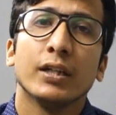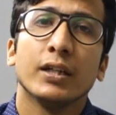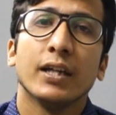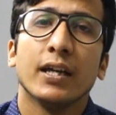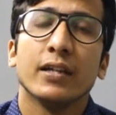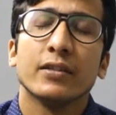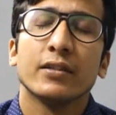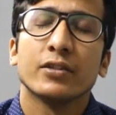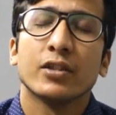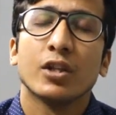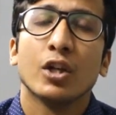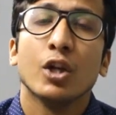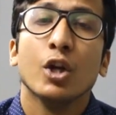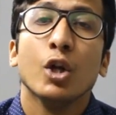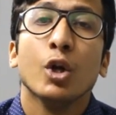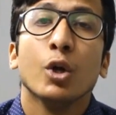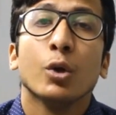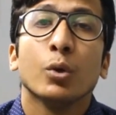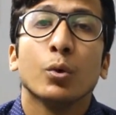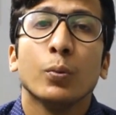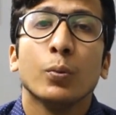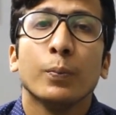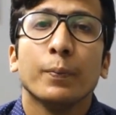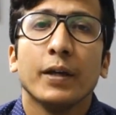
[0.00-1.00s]
is
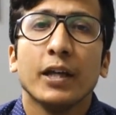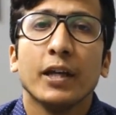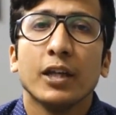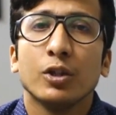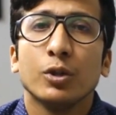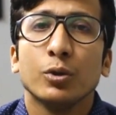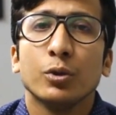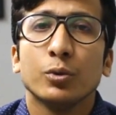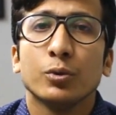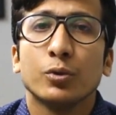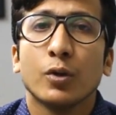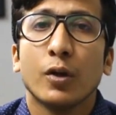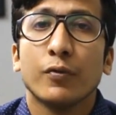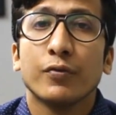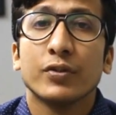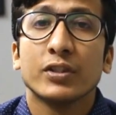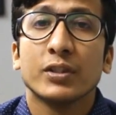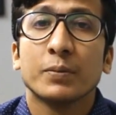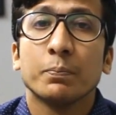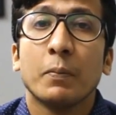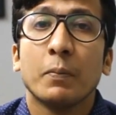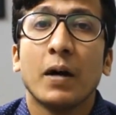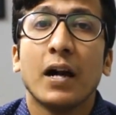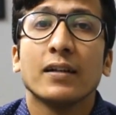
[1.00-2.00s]
to make use of
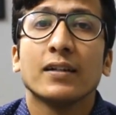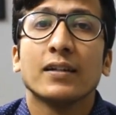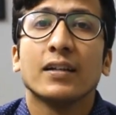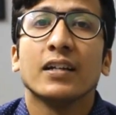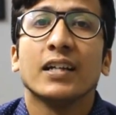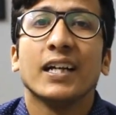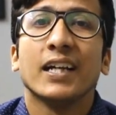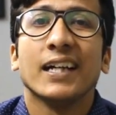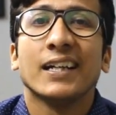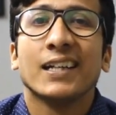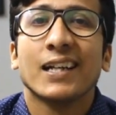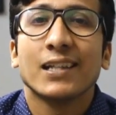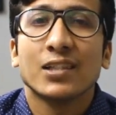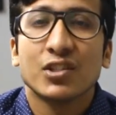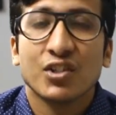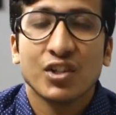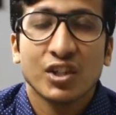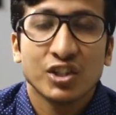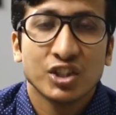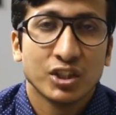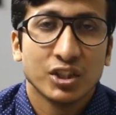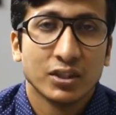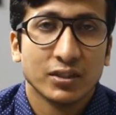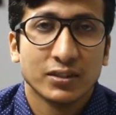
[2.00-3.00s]
smarter data
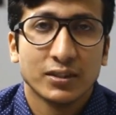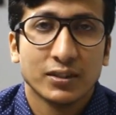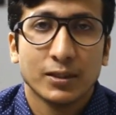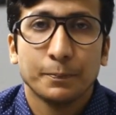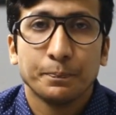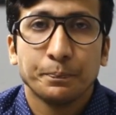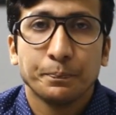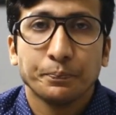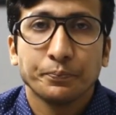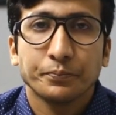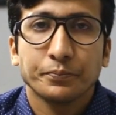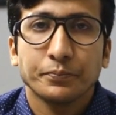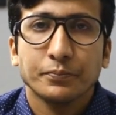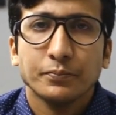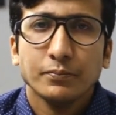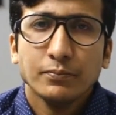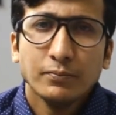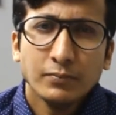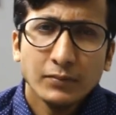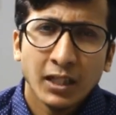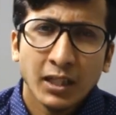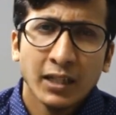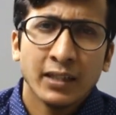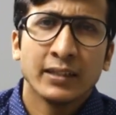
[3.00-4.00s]
structures.
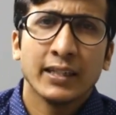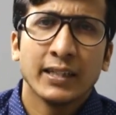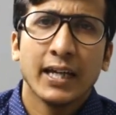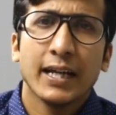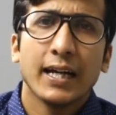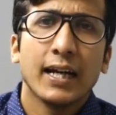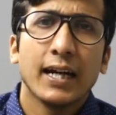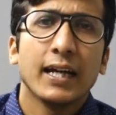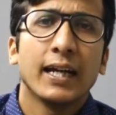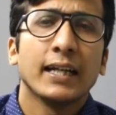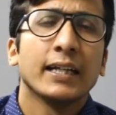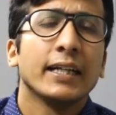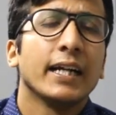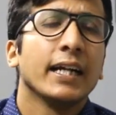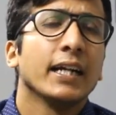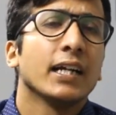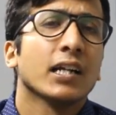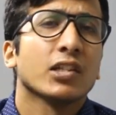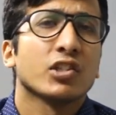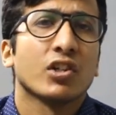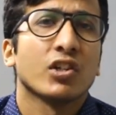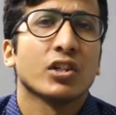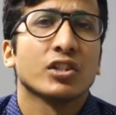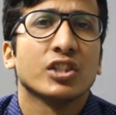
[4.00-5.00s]
There are like data
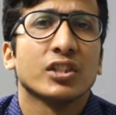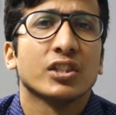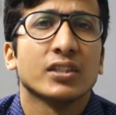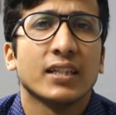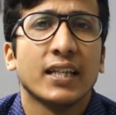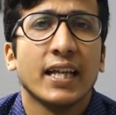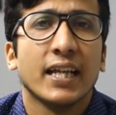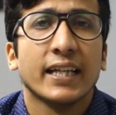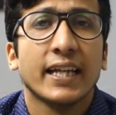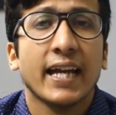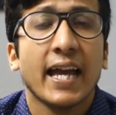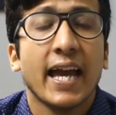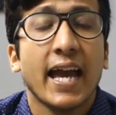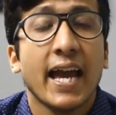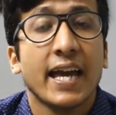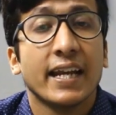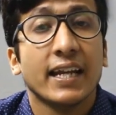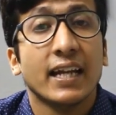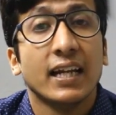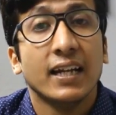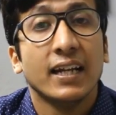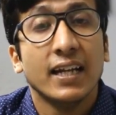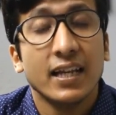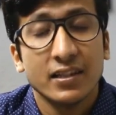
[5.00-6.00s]
structures like
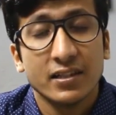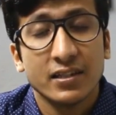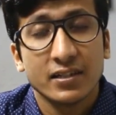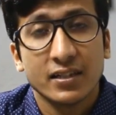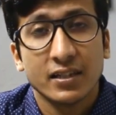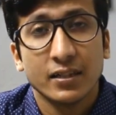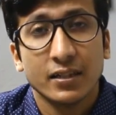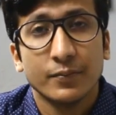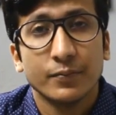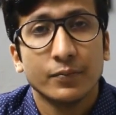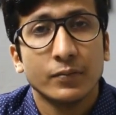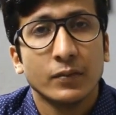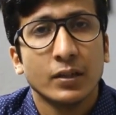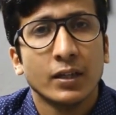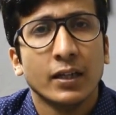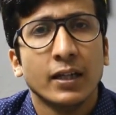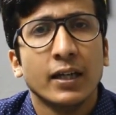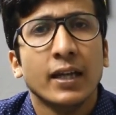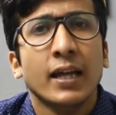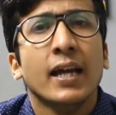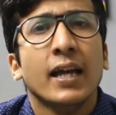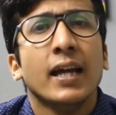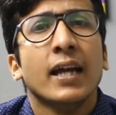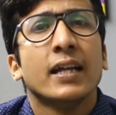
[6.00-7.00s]
array list,
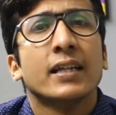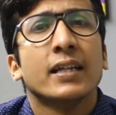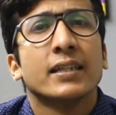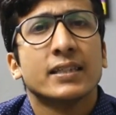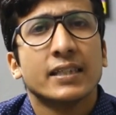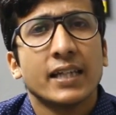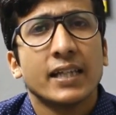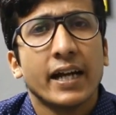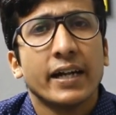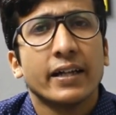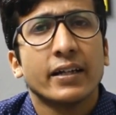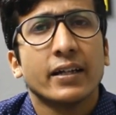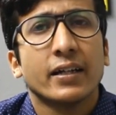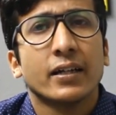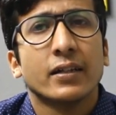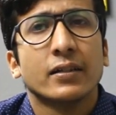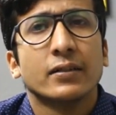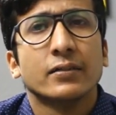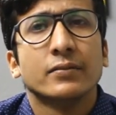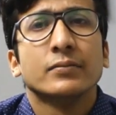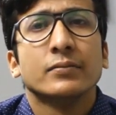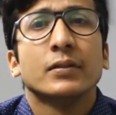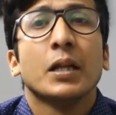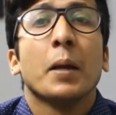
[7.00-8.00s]
set,
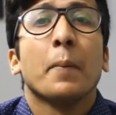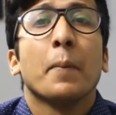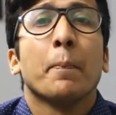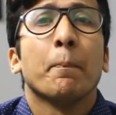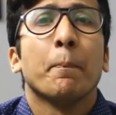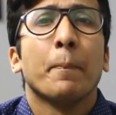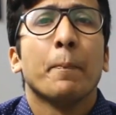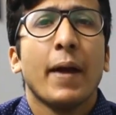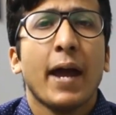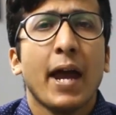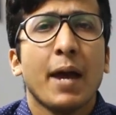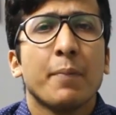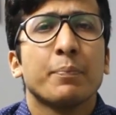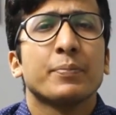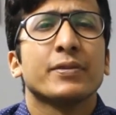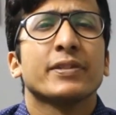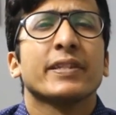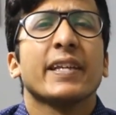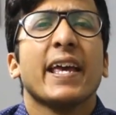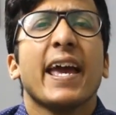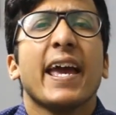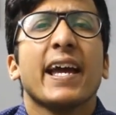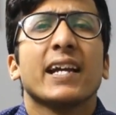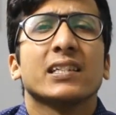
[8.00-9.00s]

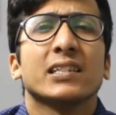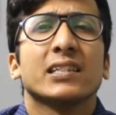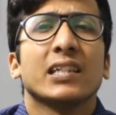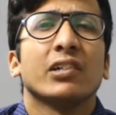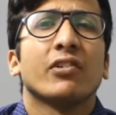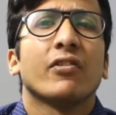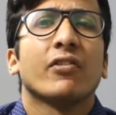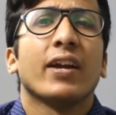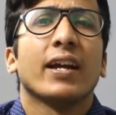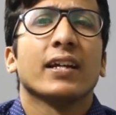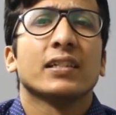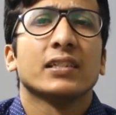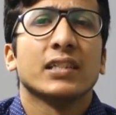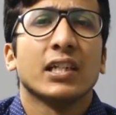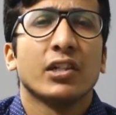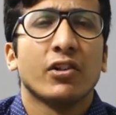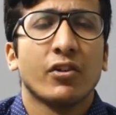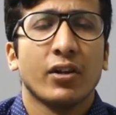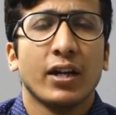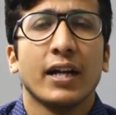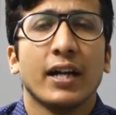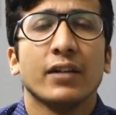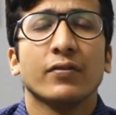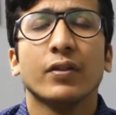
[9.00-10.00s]
maps, etc,
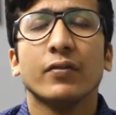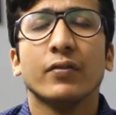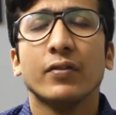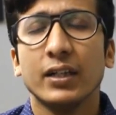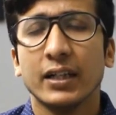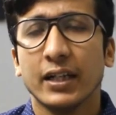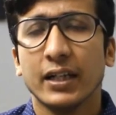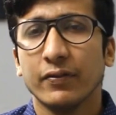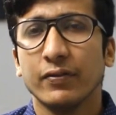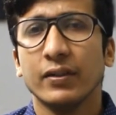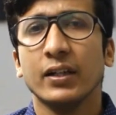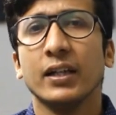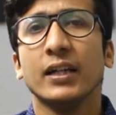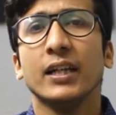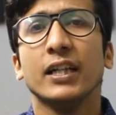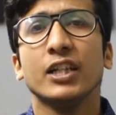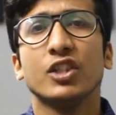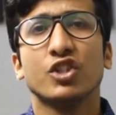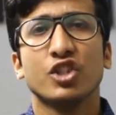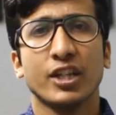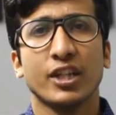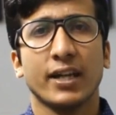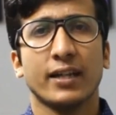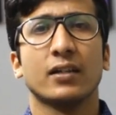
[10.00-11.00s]
etc, and we will definitely
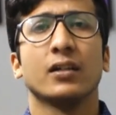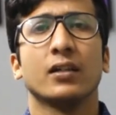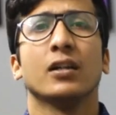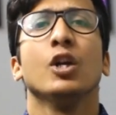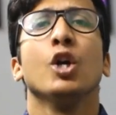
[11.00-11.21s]
check